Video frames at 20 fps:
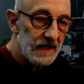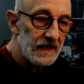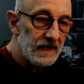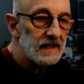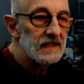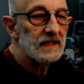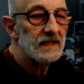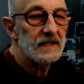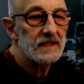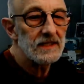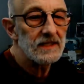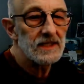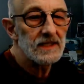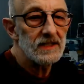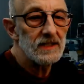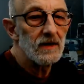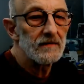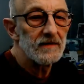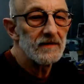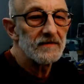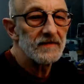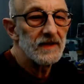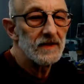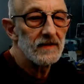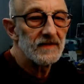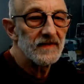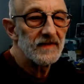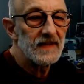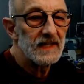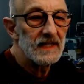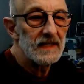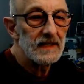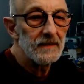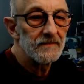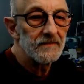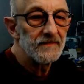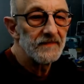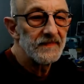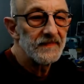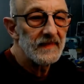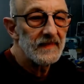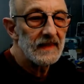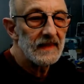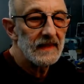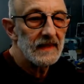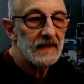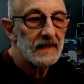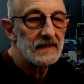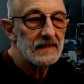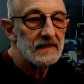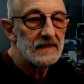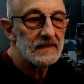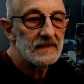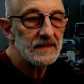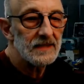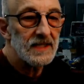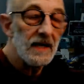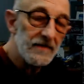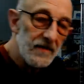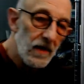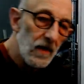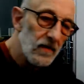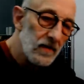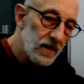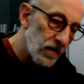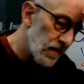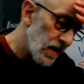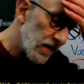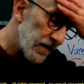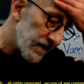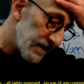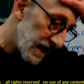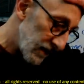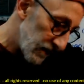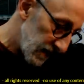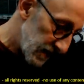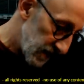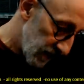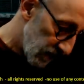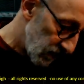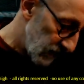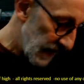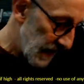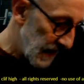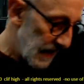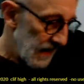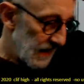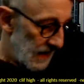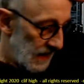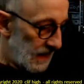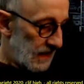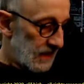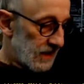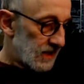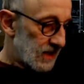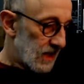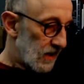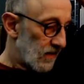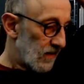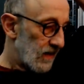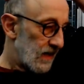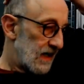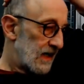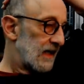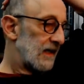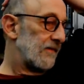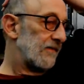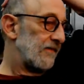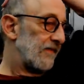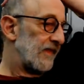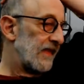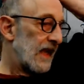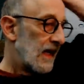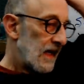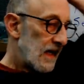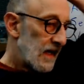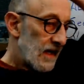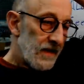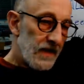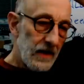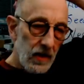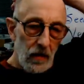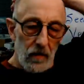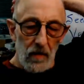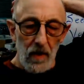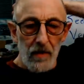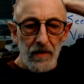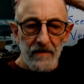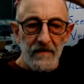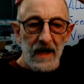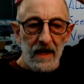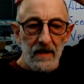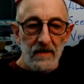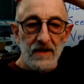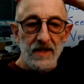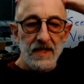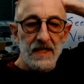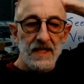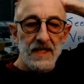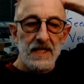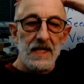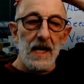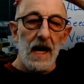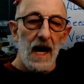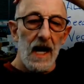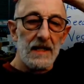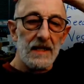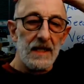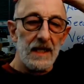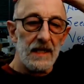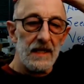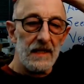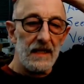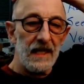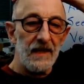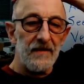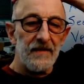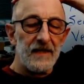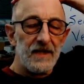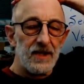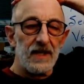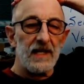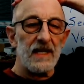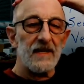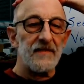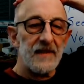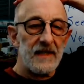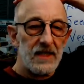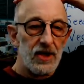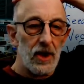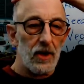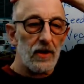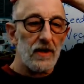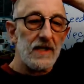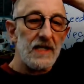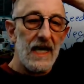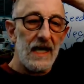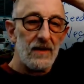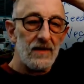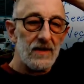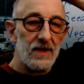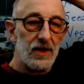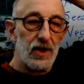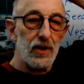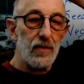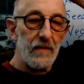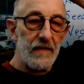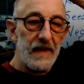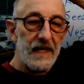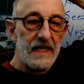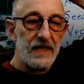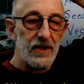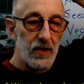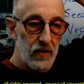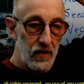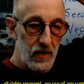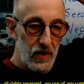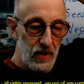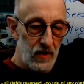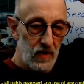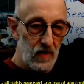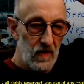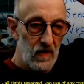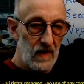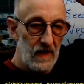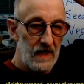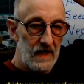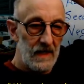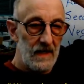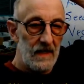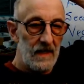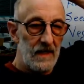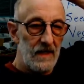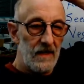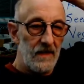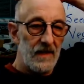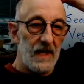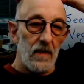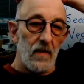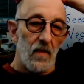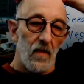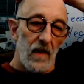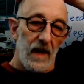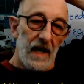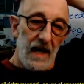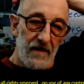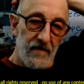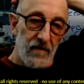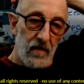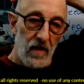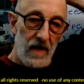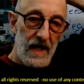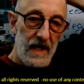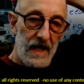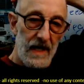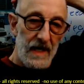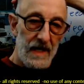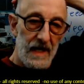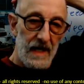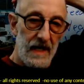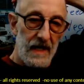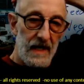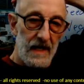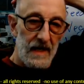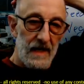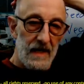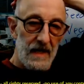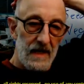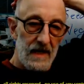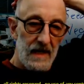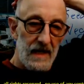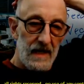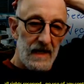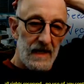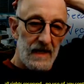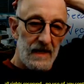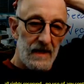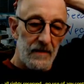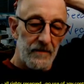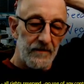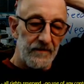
This is an overview of the stuff. Oh, coronavirus. Okay, so the coronavirus is not, if it turns out to be true that what I've read, that